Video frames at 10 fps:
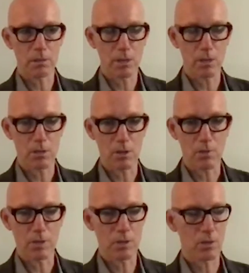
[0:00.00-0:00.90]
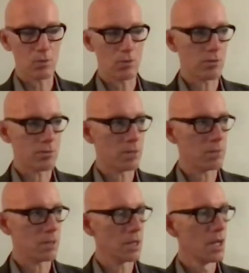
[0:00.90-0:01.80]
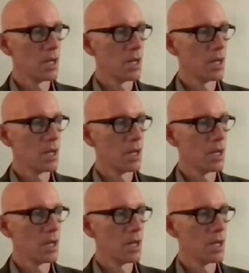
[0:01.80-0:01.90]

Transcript: as a Soviet socialist republic.